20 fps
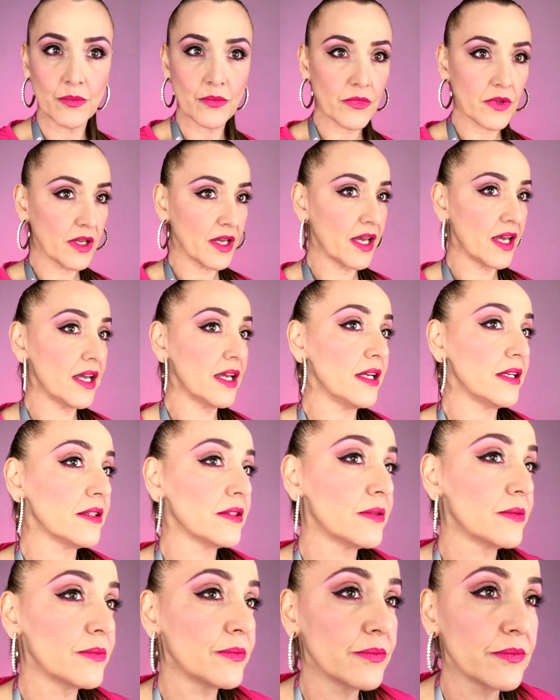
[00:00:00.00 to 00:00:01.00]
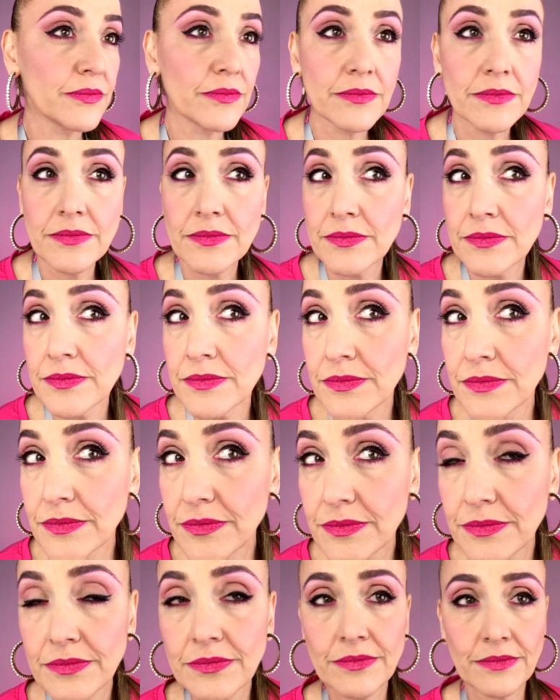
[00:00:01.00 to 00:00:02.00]
Okay.
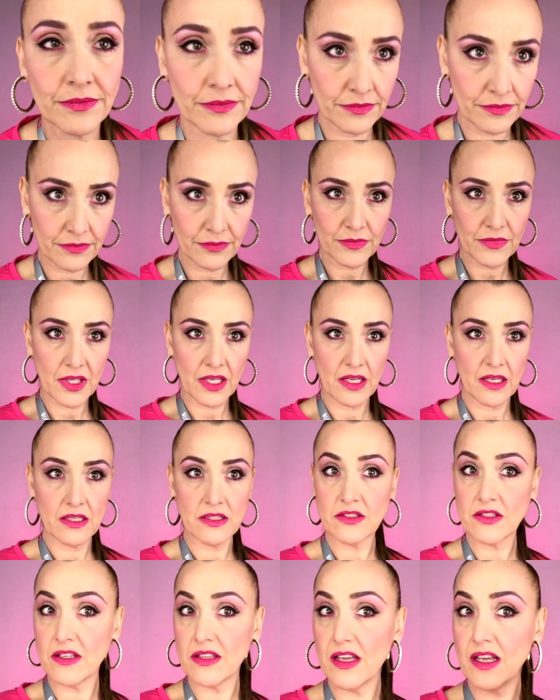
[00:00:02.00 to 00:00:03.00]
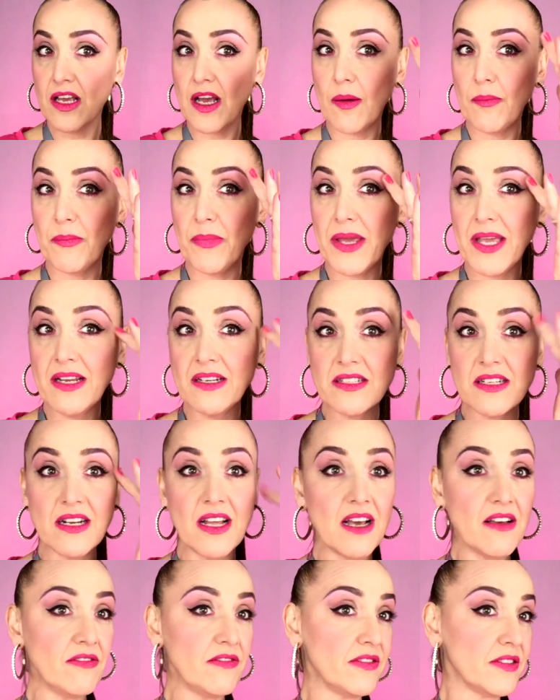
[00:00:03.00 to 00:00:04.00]
Do you think I'm pinked
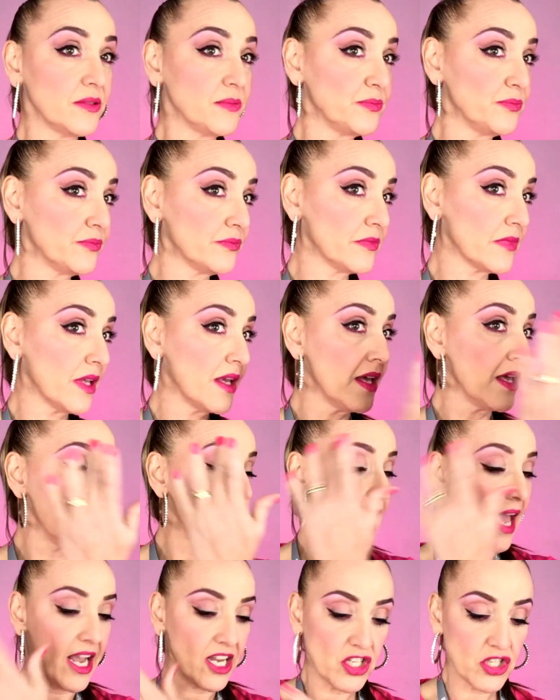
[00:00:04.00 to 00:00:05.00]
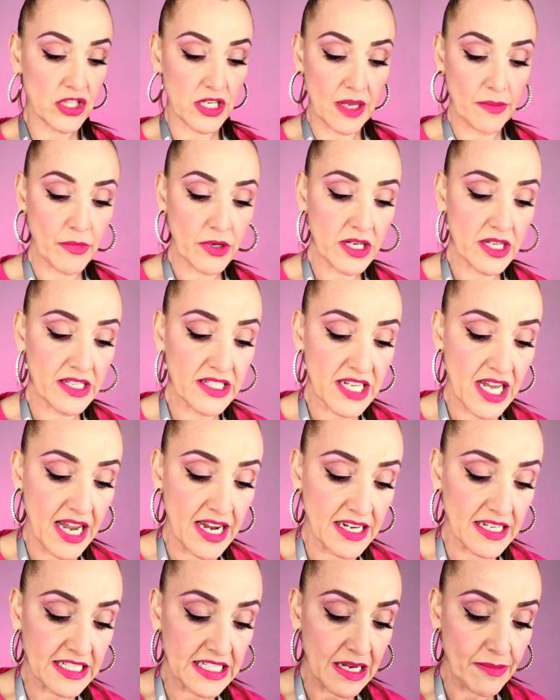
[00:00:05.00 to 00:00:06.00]
enough? Actually, I'm going to
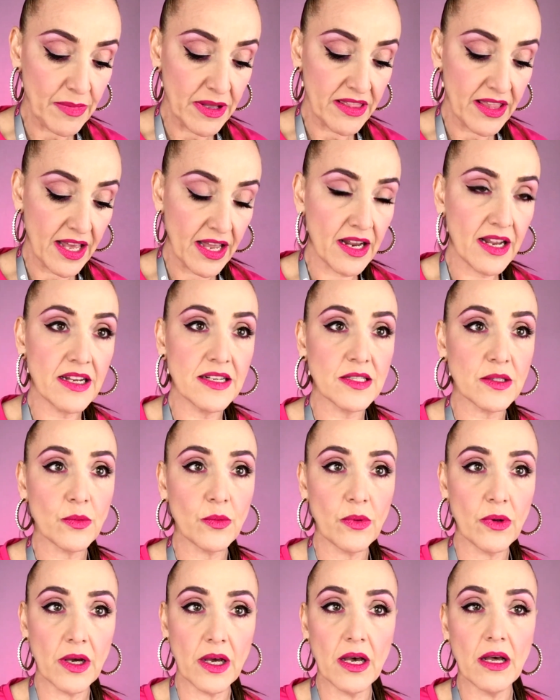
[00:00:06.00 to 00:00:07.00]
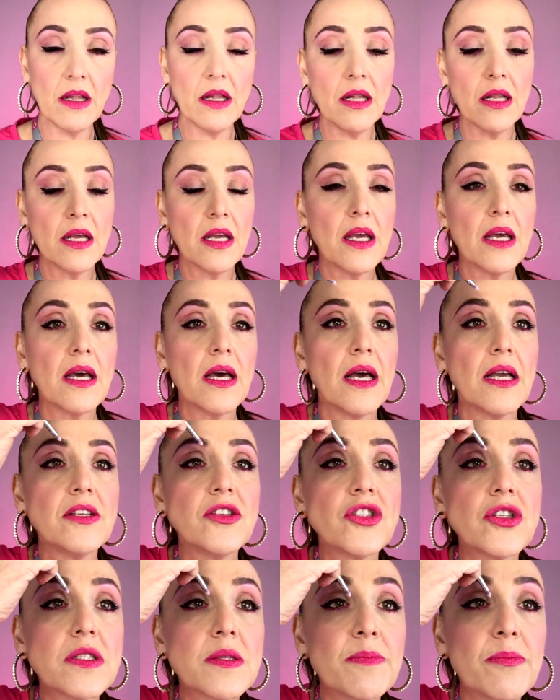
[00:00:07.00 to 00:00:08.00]
take some of that as well and
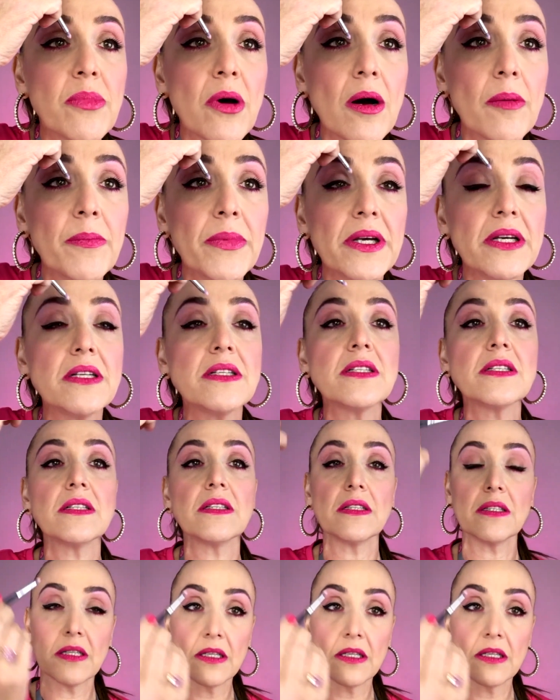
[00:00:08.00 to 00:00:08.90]
just pop it